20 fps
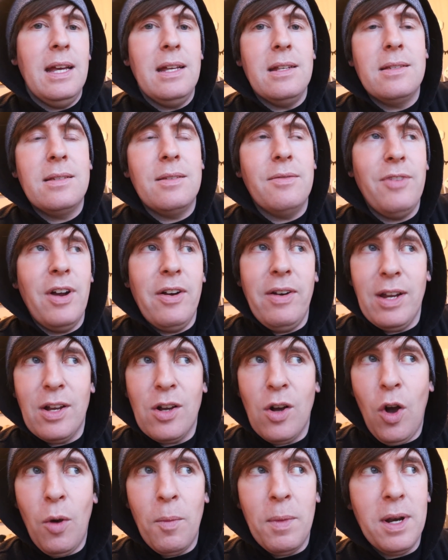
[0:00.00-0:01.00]
it's very
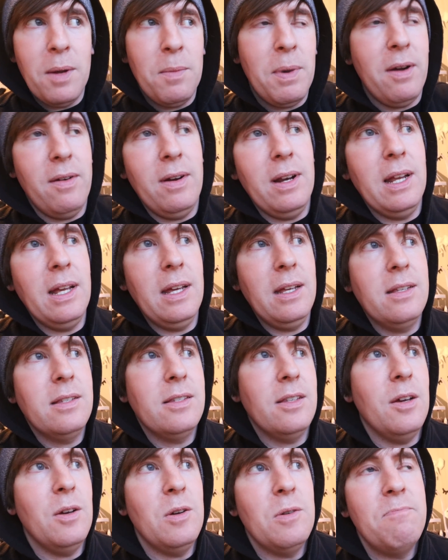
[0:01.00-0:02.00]
common apparently
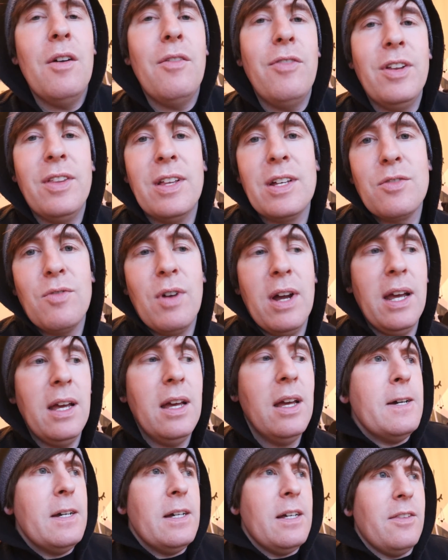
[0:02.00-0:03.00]
so hopefully that's right